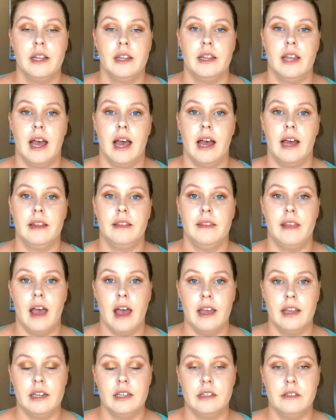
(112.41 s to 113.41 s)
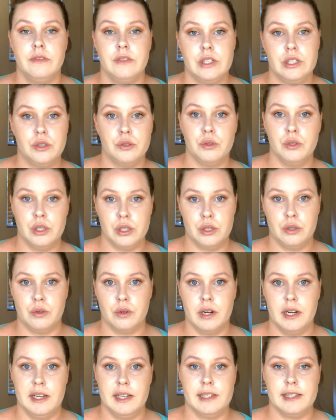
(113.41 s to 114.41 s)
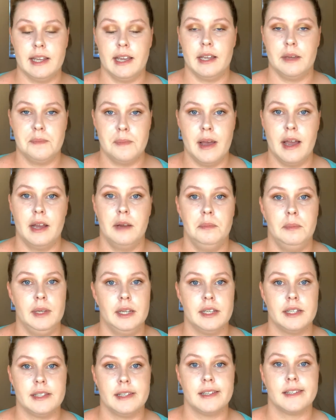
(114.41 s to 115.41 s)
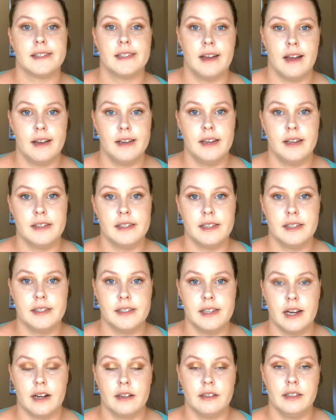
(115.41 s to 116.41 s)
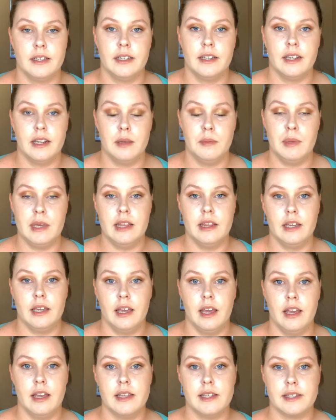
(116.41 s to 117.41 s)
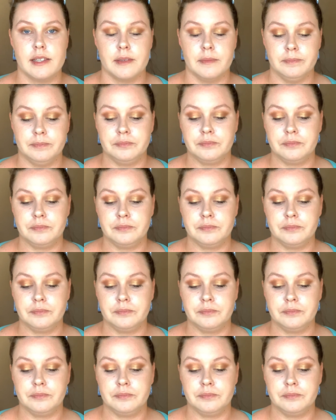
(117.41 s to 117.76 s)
that that individual's story is like mine, because that's not necessarily going to be the case.